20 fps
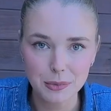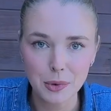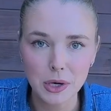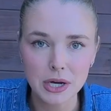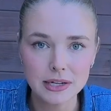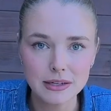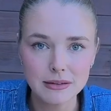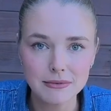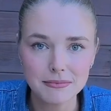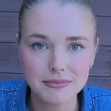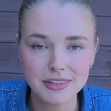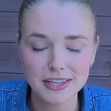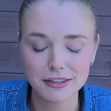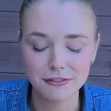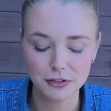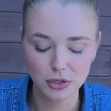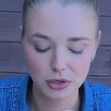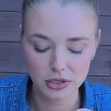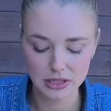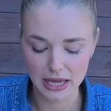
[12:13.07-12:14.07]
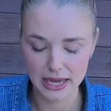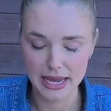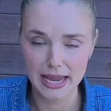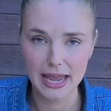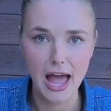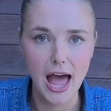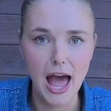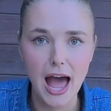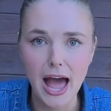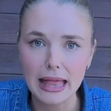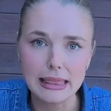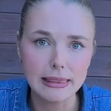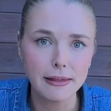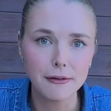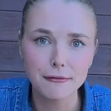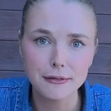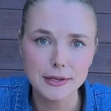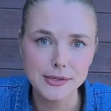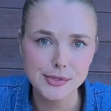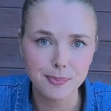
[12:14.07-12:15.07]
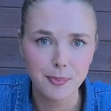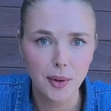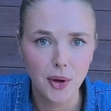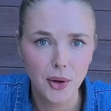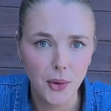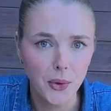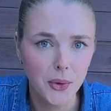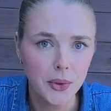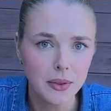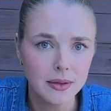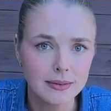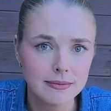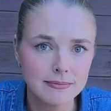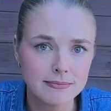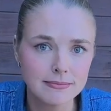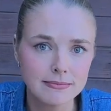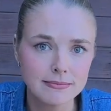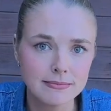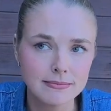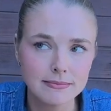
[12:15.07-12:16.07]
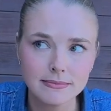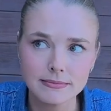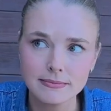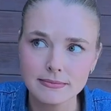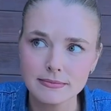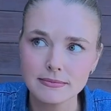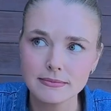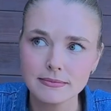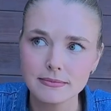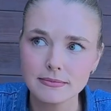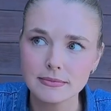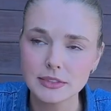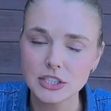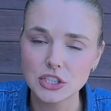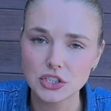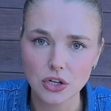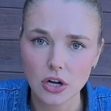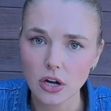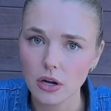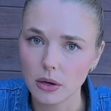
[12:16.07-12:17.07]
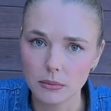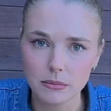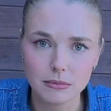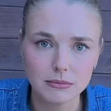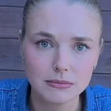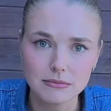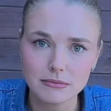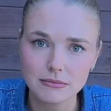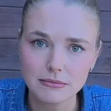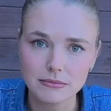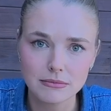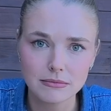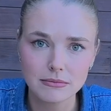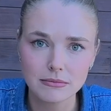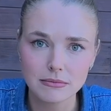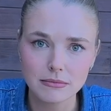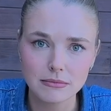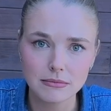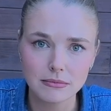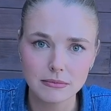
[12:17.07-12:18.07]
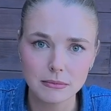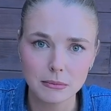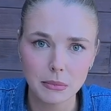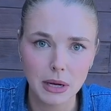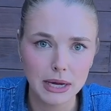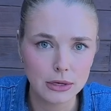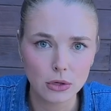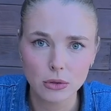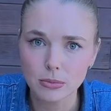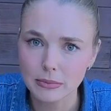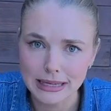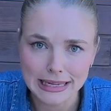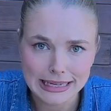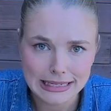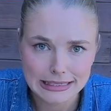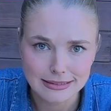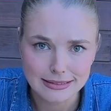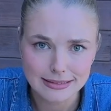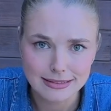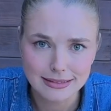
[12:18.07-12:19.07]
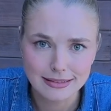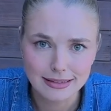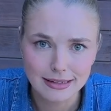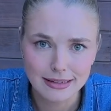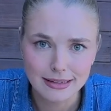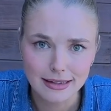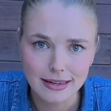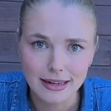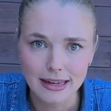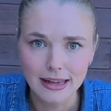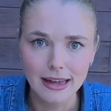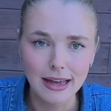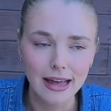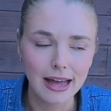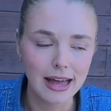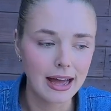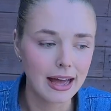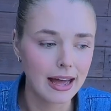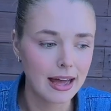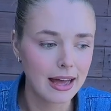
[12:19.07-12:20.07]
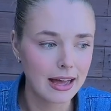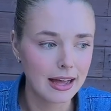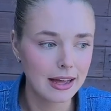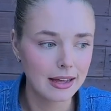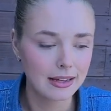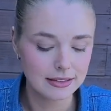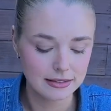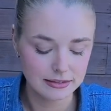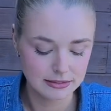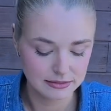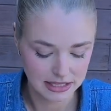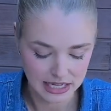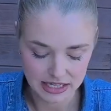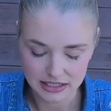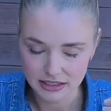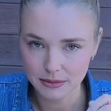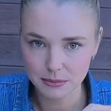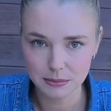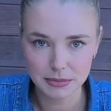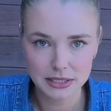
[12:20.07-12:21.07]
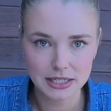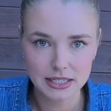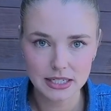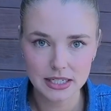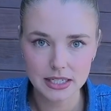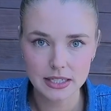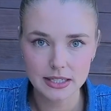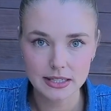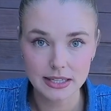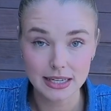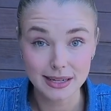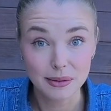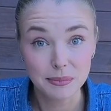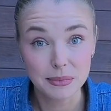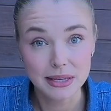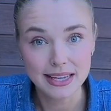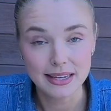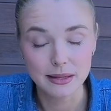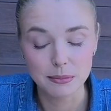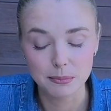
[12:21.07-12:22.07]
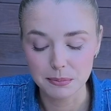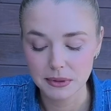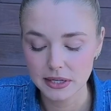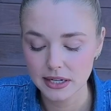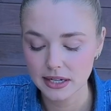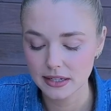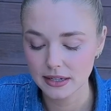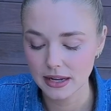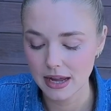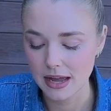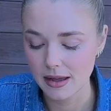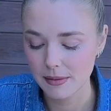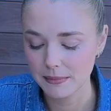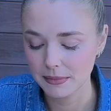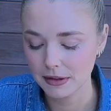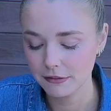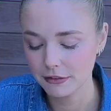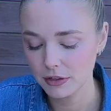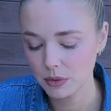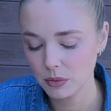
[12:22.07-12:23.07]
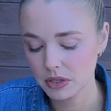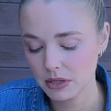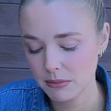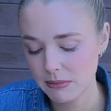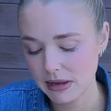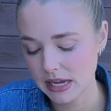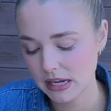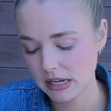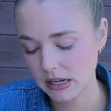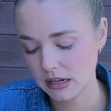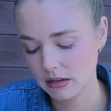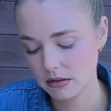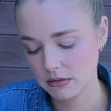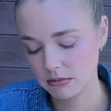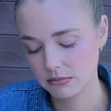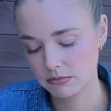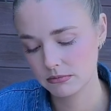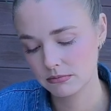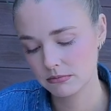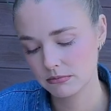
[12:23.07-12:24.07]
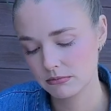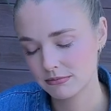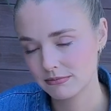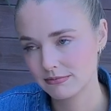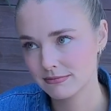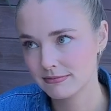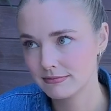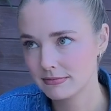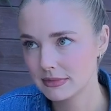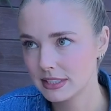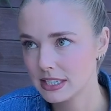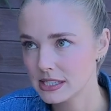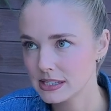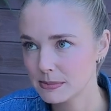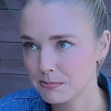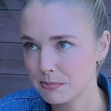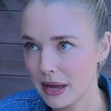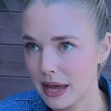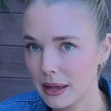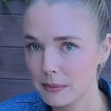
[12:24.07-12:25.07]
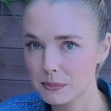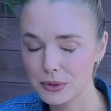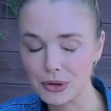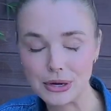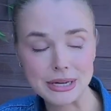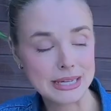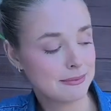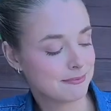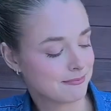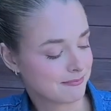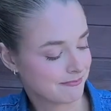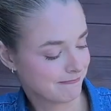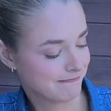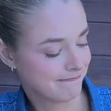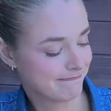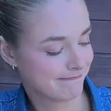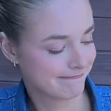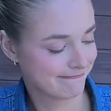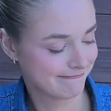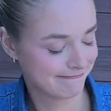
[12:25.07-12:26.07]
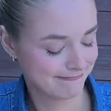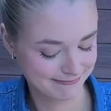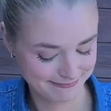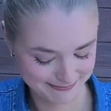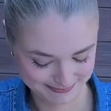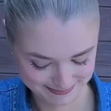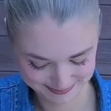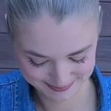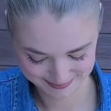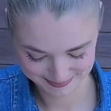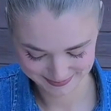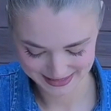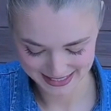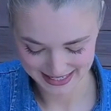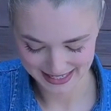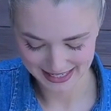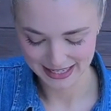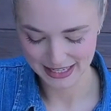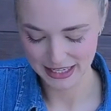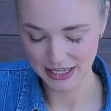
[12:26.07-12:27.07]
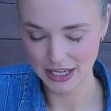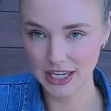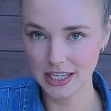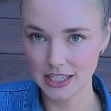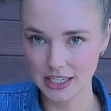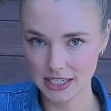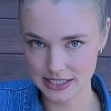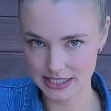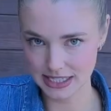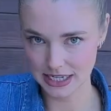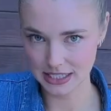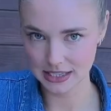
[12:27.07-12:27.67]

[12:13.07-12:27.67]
one. If you're like, I love this bowl, stop. By all means. That can be it. But if you want to make this bad boy, you can take